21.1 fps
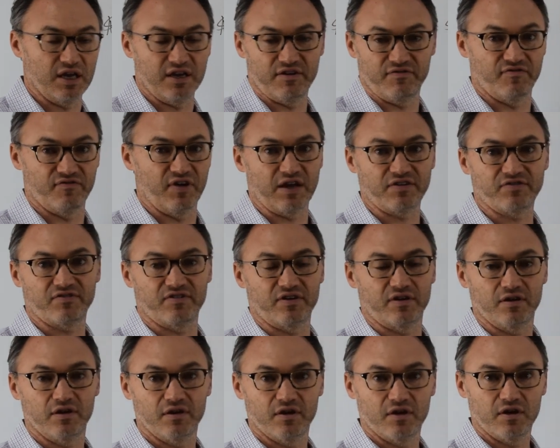invest
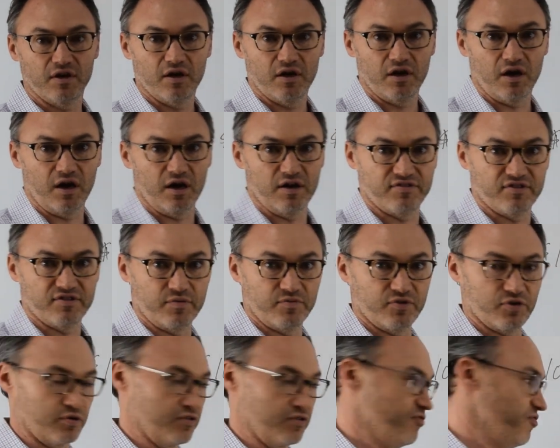it in some
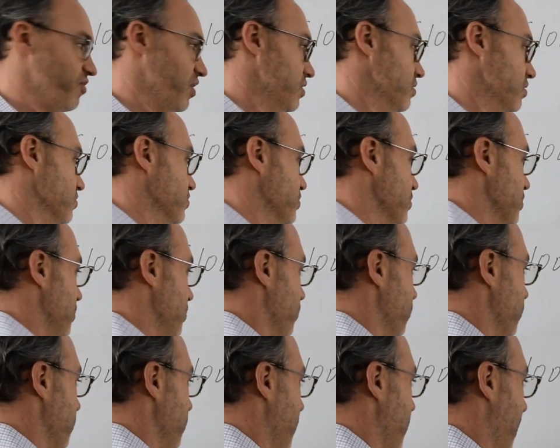sort of fund or
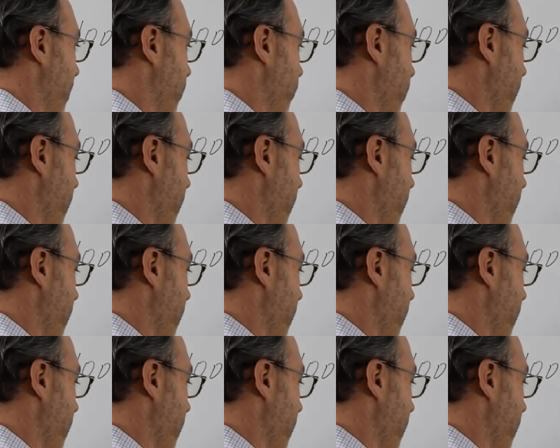security. Now I